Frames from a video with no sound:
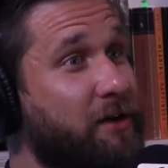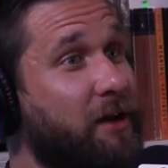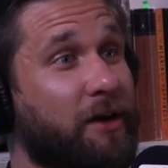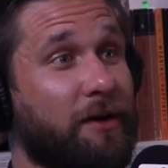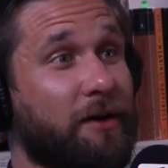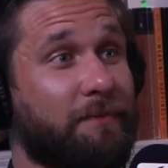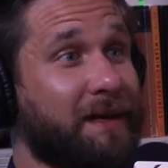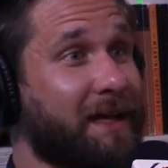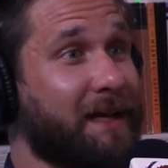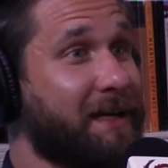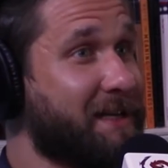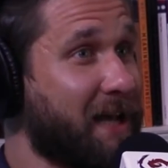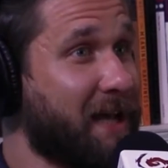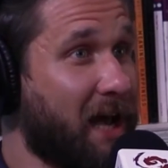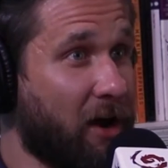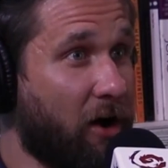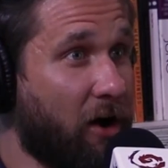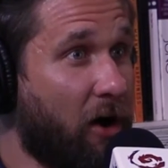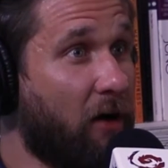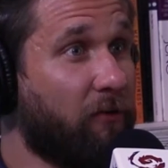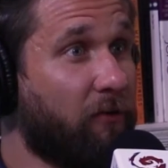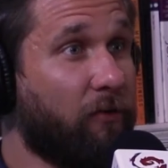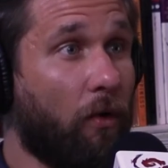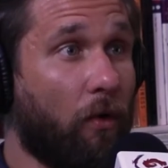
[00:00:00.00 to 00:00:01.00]
It could be a day
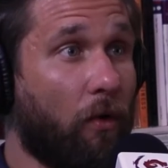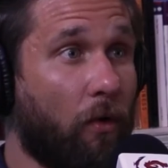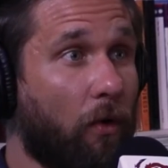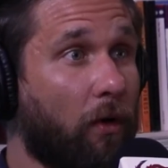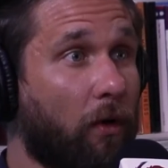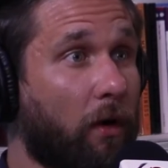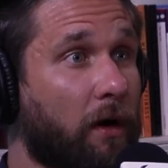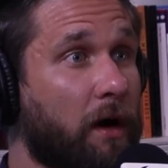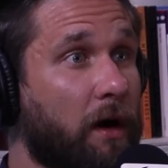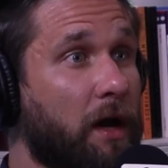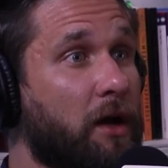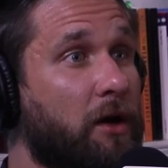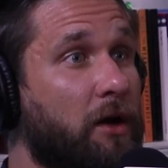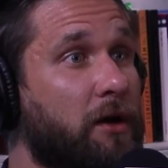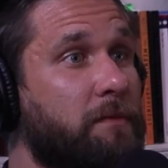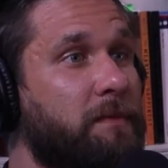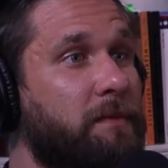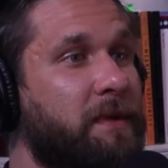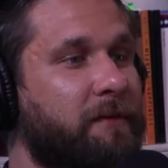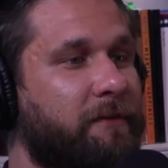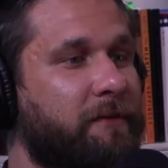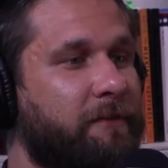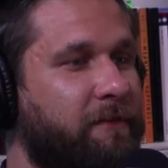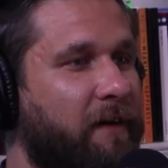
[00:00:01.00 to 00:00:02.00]
off, or it could
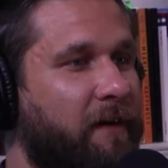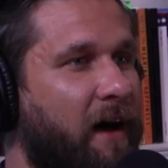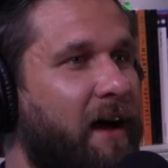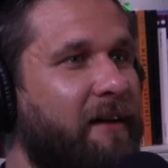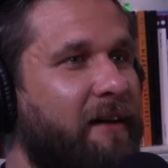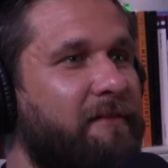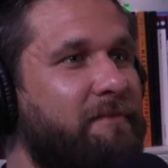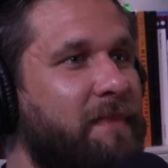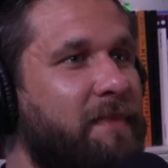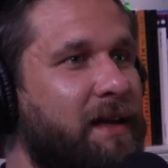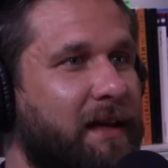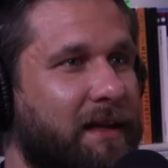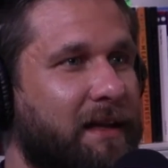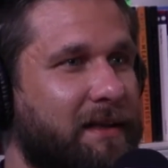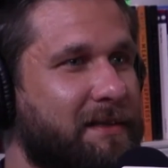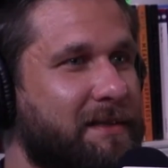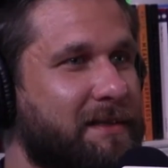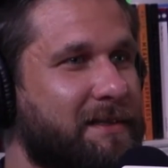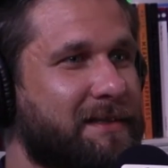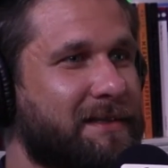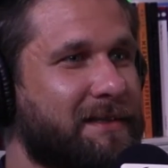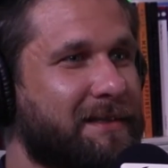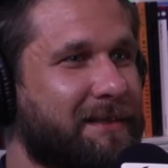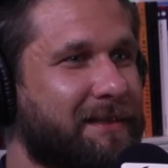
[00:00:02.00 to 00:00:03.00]
be 5
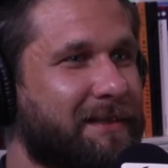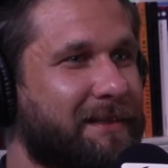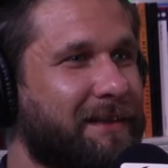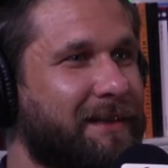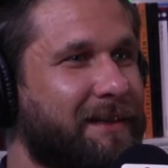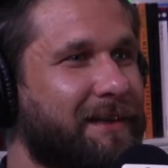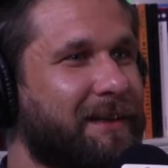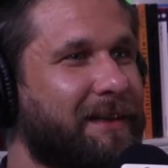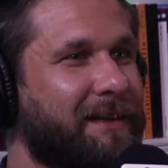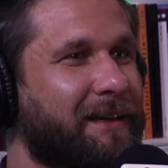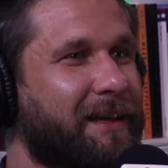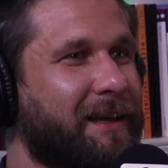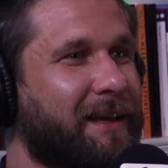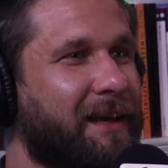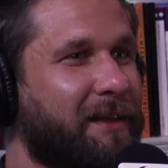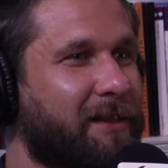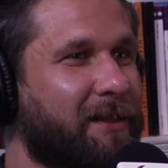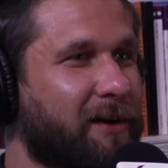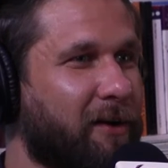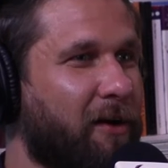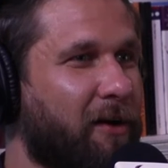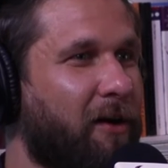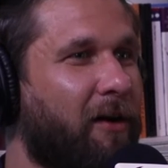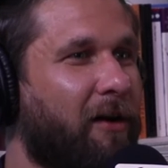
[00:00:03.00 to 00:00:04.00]
minutes in
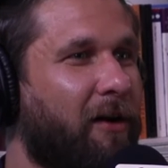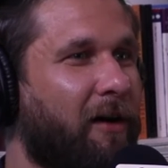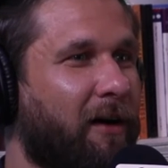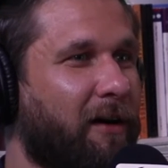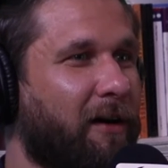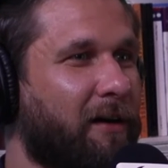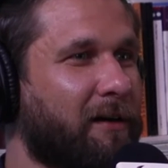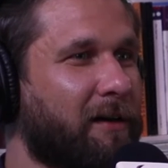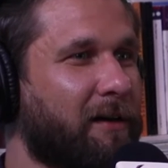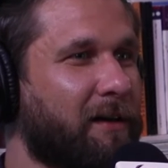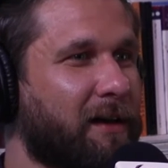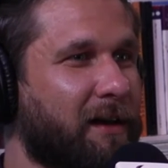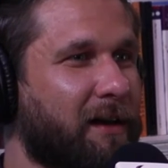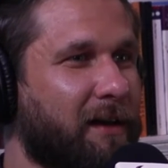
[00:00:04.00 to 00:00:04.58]
the car